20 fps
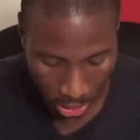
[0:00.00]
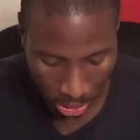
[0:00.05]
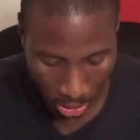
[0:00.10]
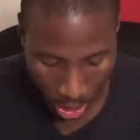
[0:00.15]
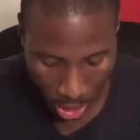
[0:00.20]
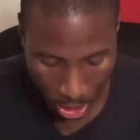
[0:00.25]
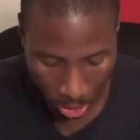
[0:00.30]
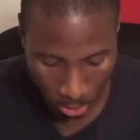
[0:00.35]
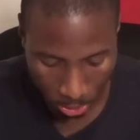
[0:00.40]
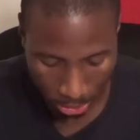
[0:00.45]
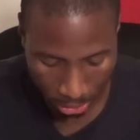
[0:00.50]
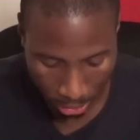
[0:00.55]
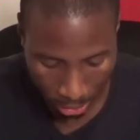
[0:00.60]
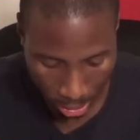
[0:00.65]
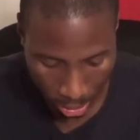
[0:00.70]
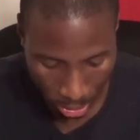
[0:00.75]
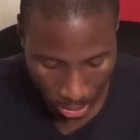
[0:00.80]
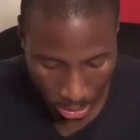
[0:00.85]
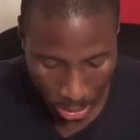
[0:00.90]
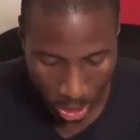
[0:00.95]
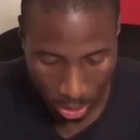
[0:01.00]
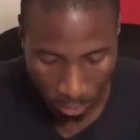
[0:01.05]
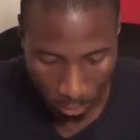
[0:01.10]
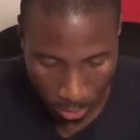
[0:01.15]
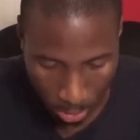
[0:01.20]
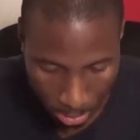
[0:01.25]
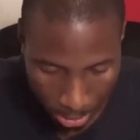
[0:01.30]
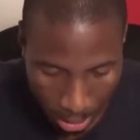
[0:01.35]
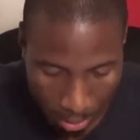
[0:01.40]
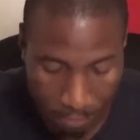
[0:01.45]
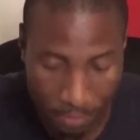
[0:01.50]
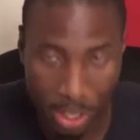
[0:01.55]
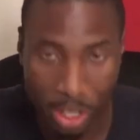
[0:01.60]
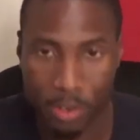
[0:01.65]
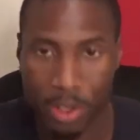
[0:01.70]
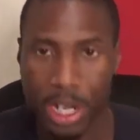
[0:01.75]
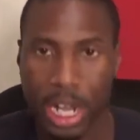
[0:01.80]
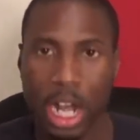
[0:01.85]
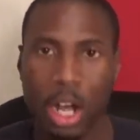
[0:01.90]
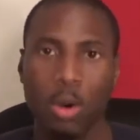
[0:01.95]
daughter was healed from that
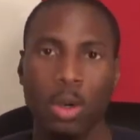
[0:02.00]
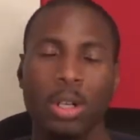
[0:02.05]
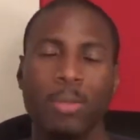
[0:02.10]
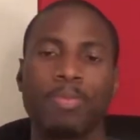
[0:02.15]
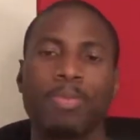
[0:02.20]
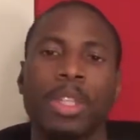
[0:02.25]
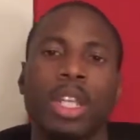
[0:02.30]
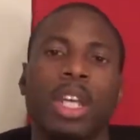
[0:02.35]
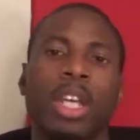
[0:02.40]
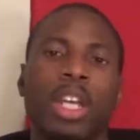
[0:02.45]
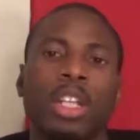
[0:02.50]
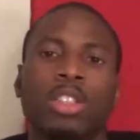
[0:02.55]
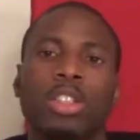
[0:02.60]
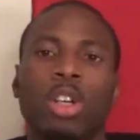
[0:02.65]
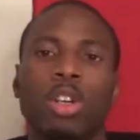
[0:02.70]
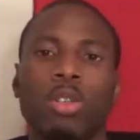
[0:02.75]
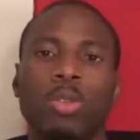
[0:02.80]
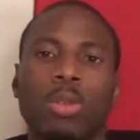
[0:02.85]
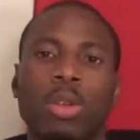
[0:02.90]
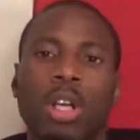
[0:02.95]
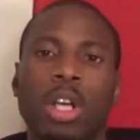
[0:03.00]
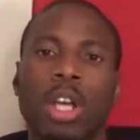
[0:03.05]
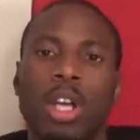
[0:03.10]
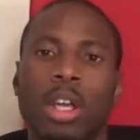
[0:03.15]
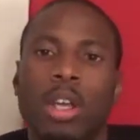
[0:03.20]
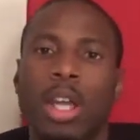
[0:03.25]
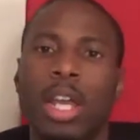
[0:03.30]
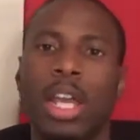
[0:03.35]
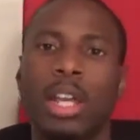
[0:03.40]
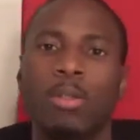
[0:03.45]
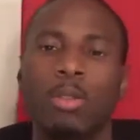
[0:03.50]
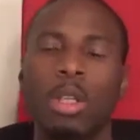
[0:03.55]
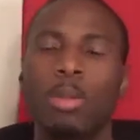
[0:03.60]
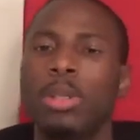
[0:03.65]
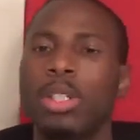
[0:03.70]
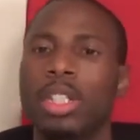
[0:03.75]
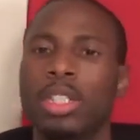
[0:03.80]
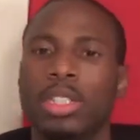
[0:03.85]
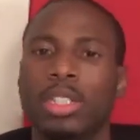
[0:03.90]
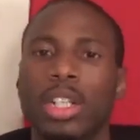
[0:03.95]
very hour. So we've
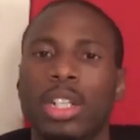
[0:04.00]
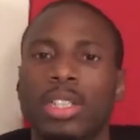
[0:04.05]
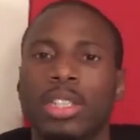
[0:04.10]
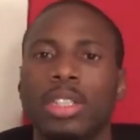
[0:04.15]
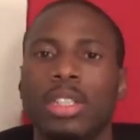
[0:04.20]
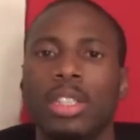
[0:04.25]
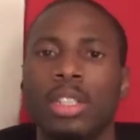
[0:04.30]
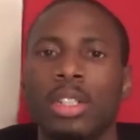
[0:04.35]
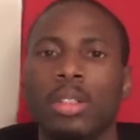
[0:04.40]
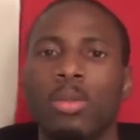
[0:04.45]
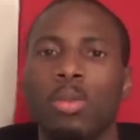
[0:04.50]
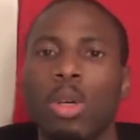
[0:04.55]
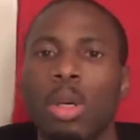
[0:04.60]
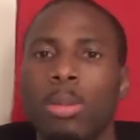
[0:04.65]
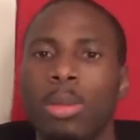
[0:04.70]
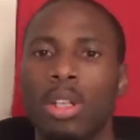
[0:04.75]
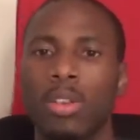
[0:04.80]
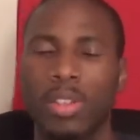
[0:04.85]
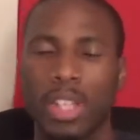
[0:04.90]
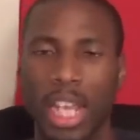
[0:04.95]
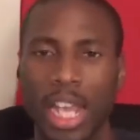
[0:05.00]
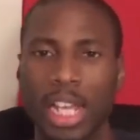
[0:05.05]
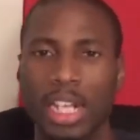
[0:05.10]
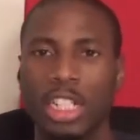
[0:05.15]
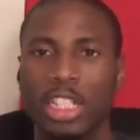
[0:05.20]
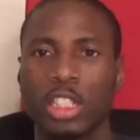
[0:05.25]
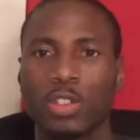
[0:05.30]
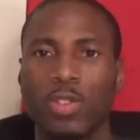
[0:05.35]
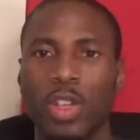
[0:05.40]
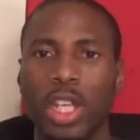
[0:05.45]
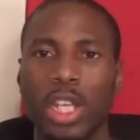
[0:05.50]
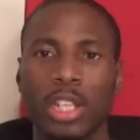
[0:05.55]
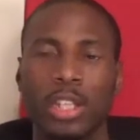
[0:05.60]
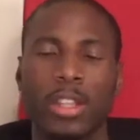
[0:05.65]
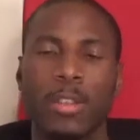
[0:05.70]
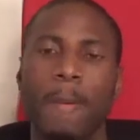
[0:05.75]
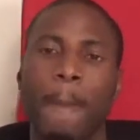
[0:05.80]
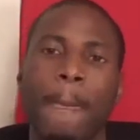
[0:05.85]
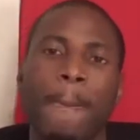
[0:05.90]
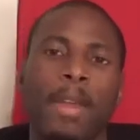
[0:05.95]
been discussing the woman of Canaan's
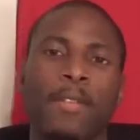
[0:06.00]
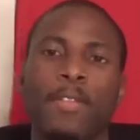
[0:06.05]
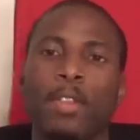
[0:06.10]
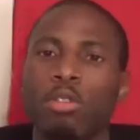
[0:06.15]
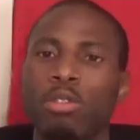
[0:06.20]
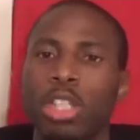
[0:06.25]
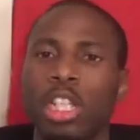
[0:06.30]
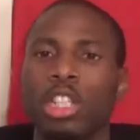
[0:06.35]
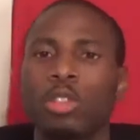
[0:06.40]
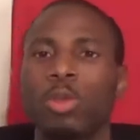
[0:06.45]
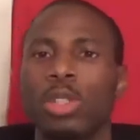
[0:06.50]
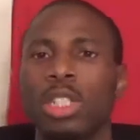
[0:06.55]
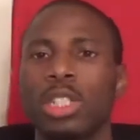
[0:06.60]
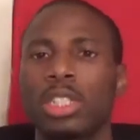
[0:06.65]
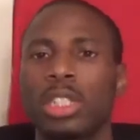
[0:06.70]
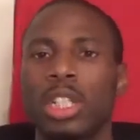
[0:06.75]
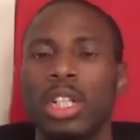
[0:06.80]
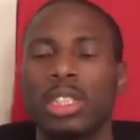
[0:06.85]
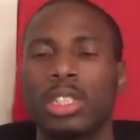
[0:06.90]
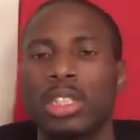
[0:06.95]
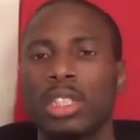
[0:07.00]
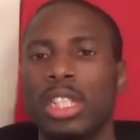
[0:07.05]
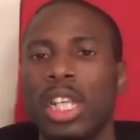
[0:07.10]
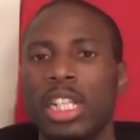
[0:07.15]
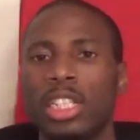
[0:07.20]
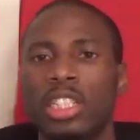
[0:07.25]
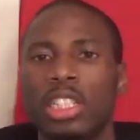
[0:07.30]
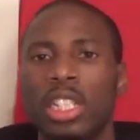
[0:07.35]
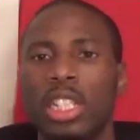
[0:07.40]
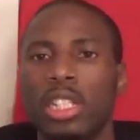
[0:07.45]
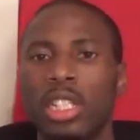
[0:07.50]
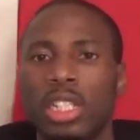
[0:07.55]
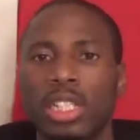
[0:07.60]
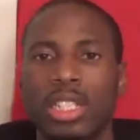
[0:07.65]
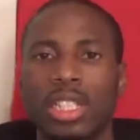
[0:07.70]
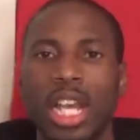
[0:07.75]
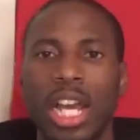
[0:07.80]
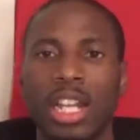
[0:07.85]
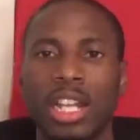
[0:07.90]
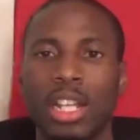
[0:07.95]
faith. A few things we discussed is that she is
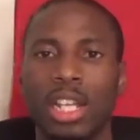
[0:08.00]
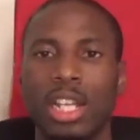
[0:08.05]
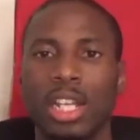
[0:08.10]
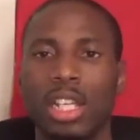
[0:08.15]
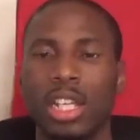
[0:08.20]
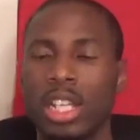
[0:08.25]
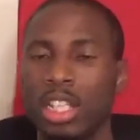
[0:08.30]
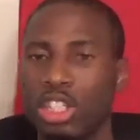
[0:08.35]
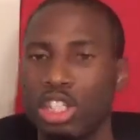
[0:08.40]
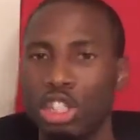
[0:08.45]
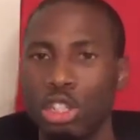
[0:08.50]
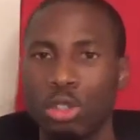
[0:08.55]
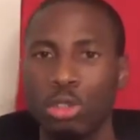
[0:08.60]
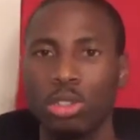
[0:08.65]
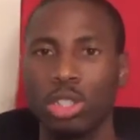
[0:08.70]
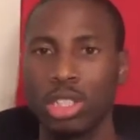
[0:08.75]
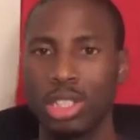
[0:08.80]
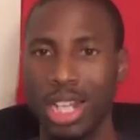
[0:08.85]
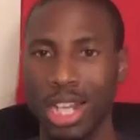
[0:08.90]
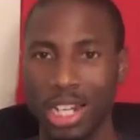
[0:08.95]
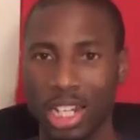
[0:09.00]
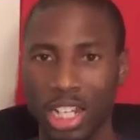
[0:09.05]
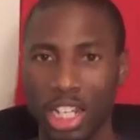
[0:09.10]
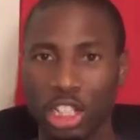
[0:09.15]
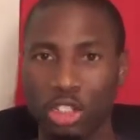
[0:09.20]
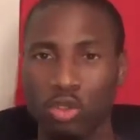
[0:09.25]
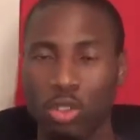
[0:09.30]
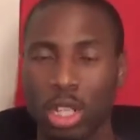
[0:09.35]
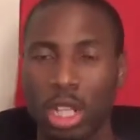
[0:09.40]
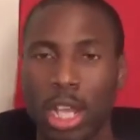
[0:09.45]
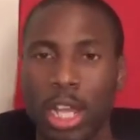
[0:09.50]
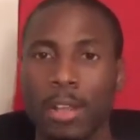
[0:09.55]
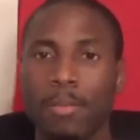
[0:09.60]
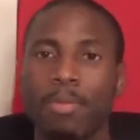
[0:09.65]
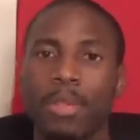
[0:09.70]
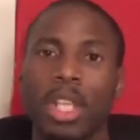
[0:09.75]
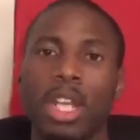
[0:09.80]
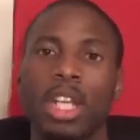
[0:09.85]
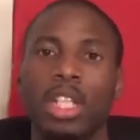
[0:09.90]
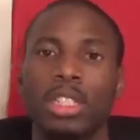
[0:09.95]
not a Jew, she's not an Israelite,
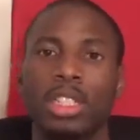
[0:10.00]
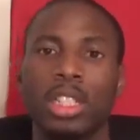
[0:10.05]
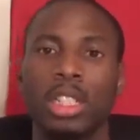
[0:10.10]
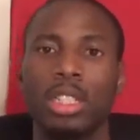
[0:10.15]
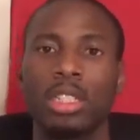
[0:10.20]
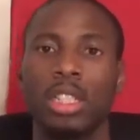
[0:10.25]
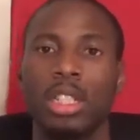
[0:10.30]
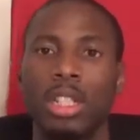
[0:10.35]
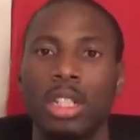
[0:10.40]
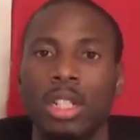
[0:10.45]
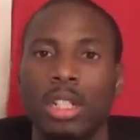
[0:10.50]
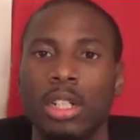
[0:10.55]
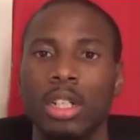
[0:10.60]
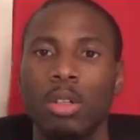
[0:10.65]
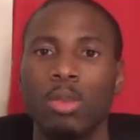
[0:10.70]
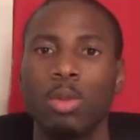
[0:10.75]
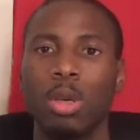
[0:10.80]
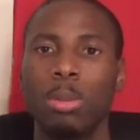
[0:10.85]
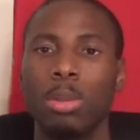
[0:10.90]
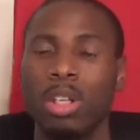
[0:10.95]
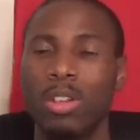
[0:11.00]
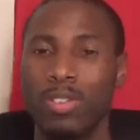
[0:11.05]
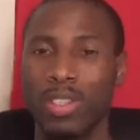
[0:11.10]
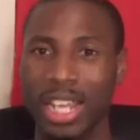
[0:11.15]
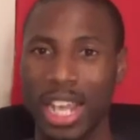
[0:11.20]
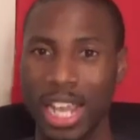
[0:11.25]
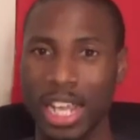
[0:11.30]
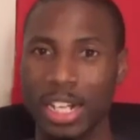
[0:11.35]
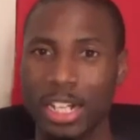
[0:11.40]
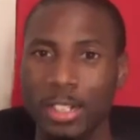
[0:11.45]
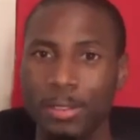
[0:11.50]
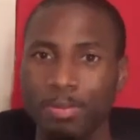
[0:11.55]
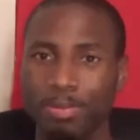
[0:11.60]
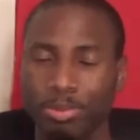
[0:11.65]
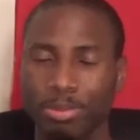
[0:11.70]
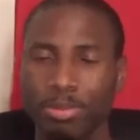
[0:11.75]
she's a, a woman of Canaan.